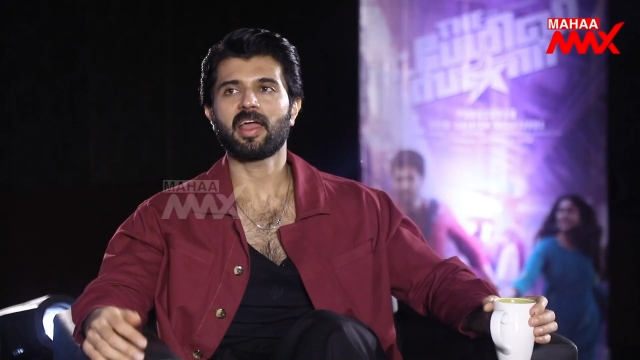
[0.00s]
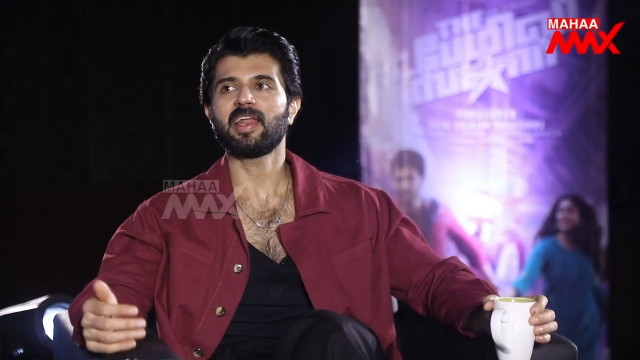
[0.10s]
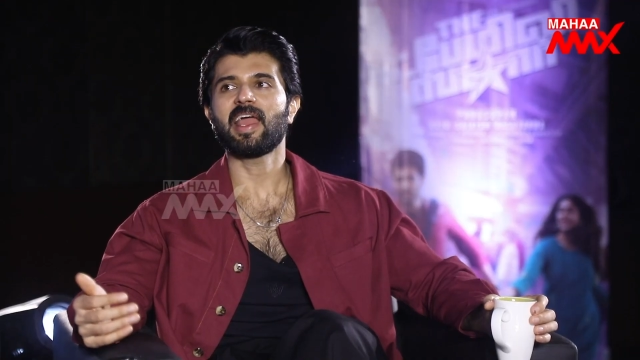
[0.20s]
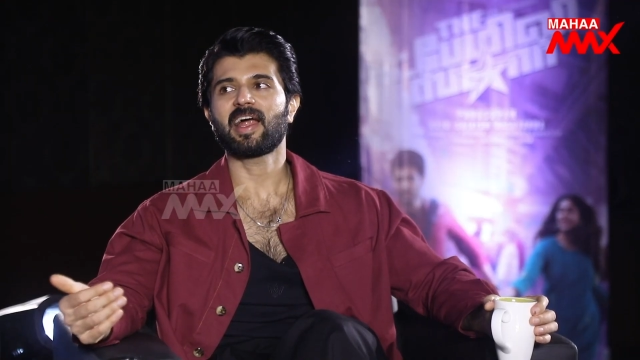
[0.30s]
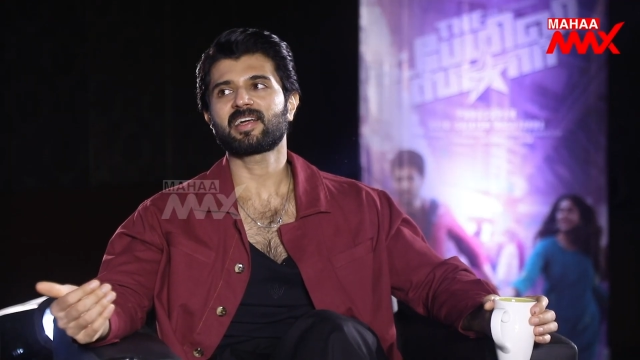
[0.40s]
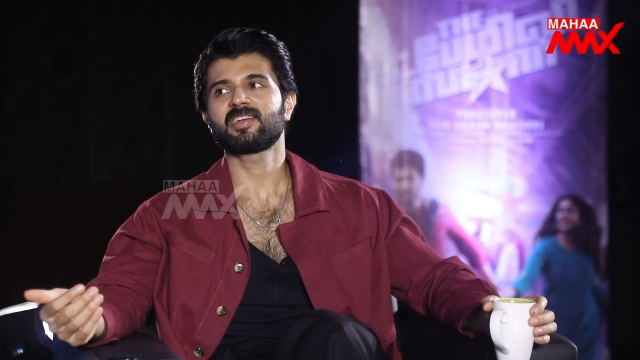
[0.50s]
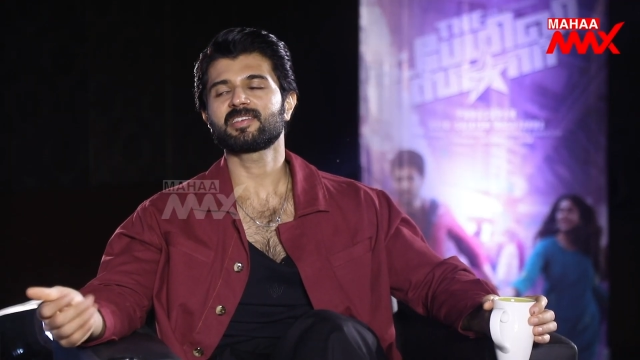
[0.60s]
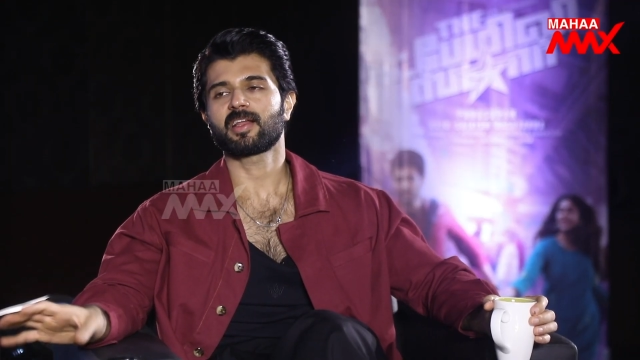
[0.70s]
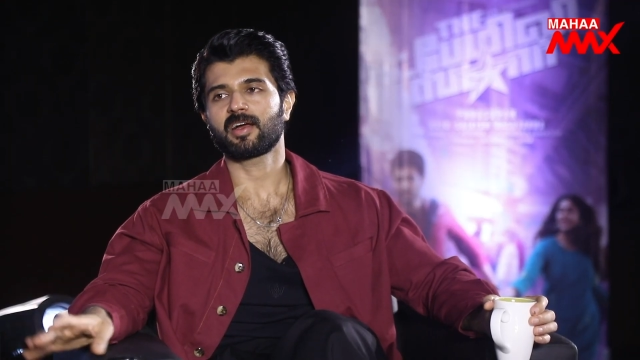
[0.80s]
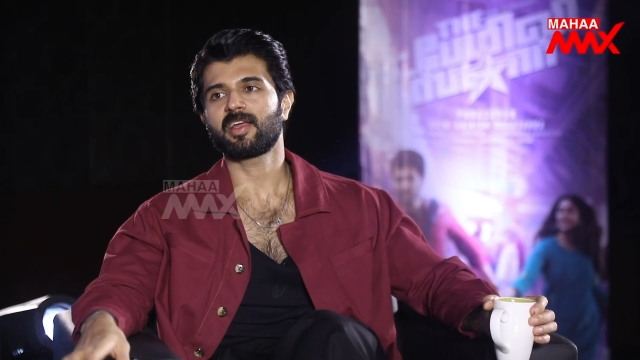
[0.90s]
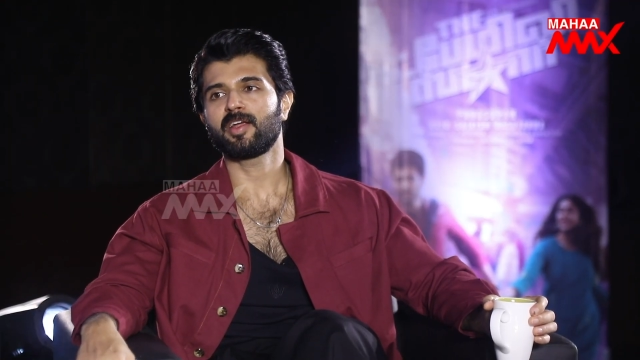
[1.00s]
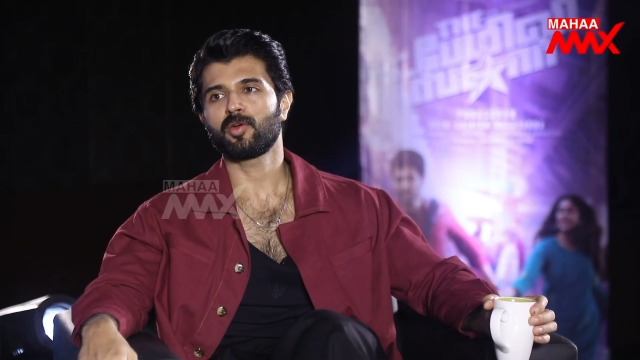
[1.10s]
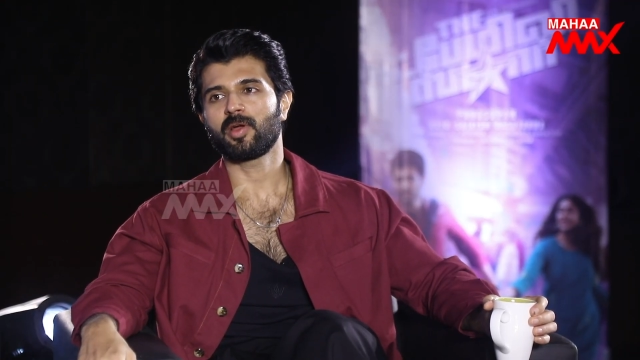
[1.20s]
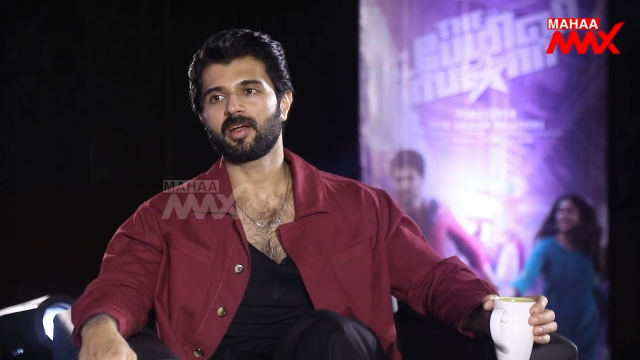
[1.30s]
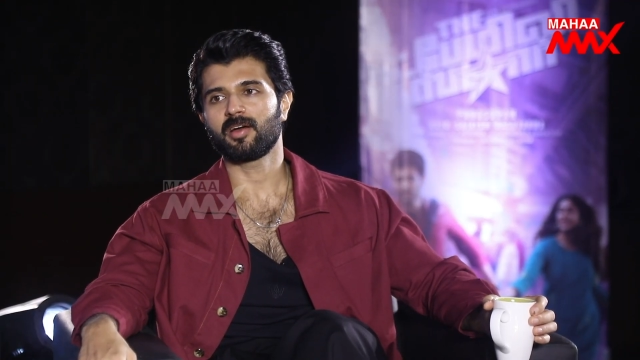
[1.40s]
any actor is lucky
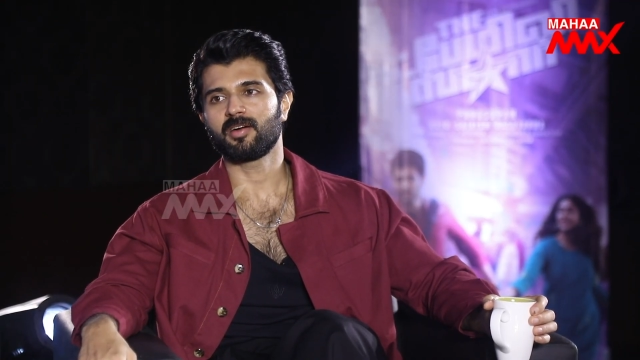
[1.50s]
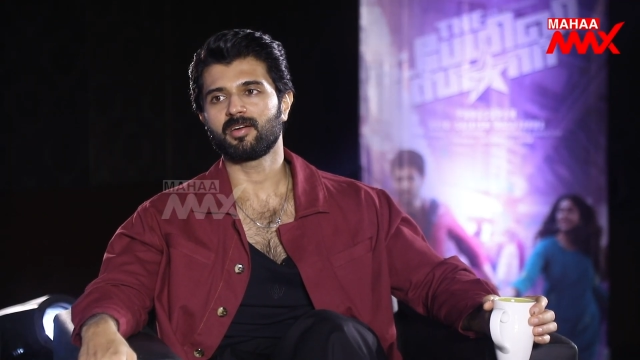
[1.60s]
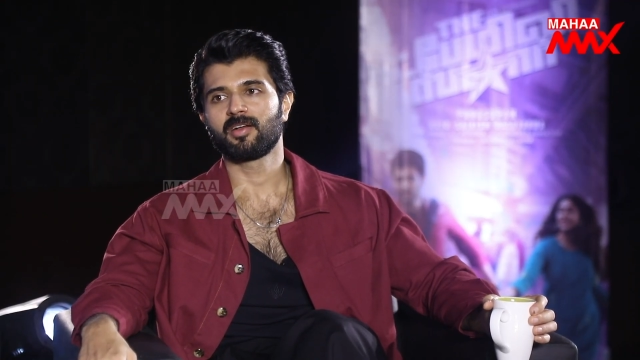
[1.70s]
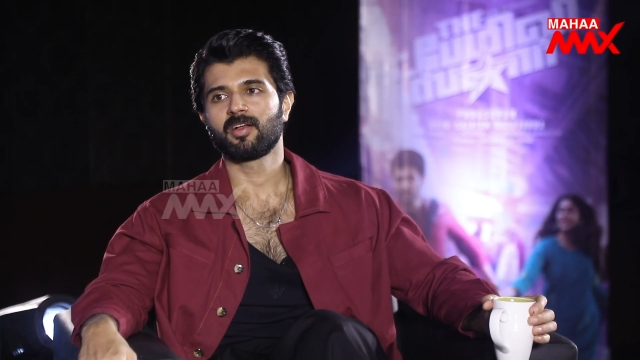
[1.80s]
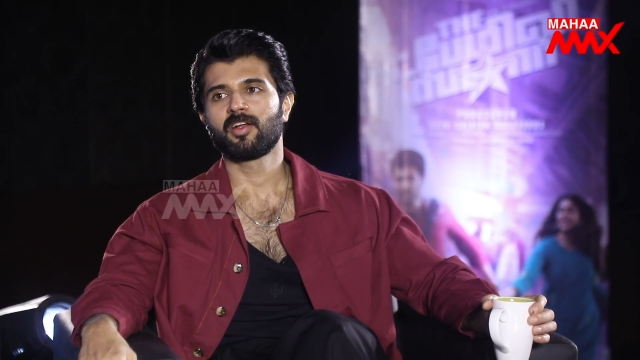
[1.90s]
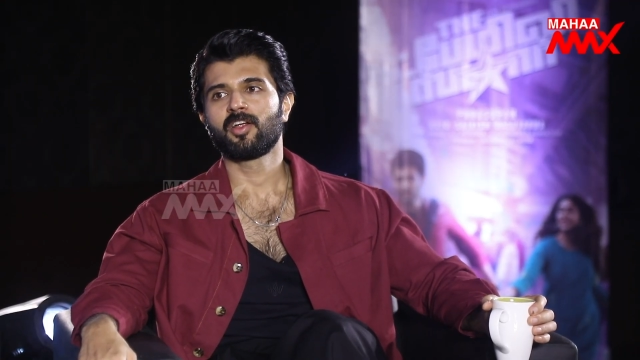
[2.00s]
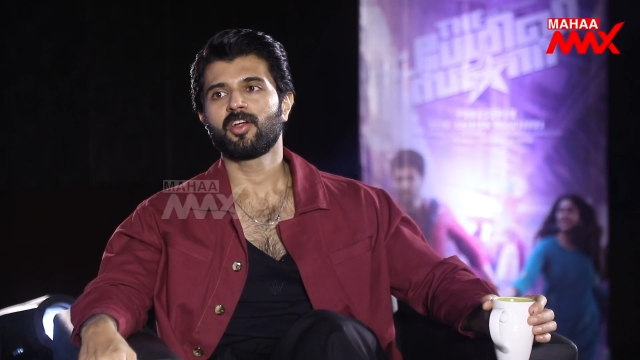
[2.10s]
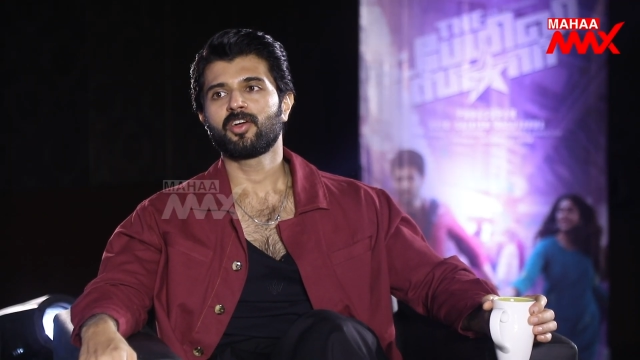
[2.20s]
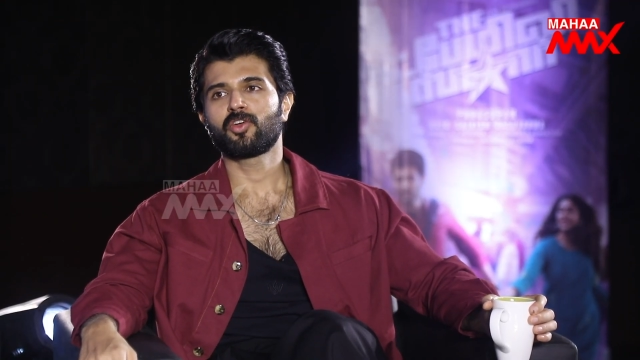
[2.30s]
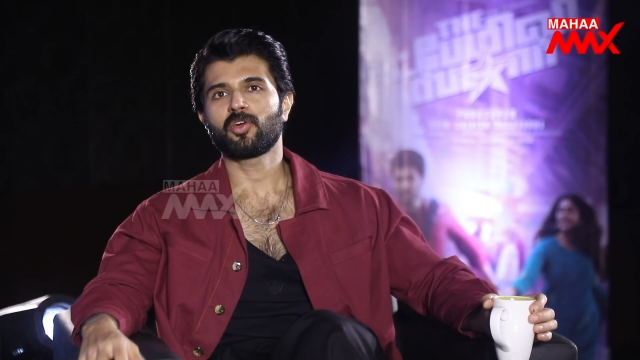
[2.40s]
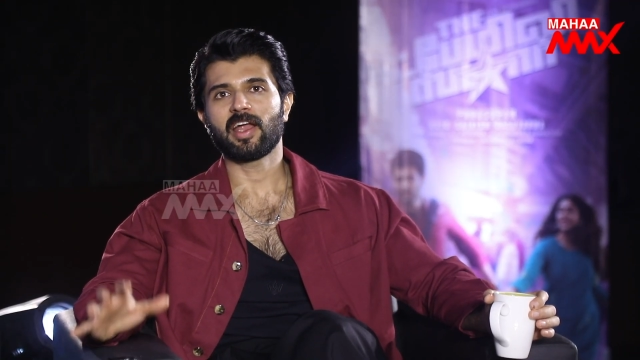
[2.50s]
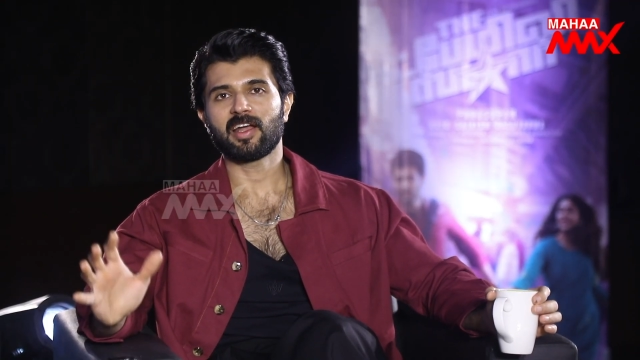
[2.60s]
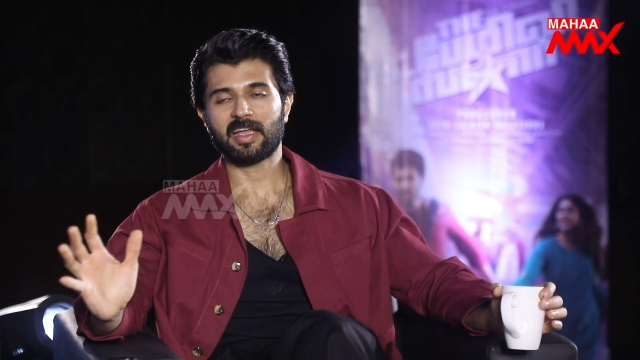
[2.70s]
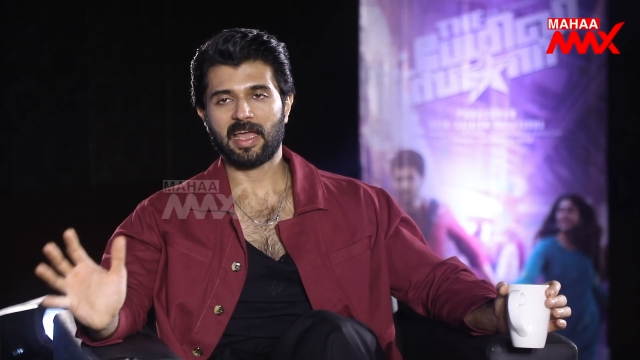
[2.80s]
to get a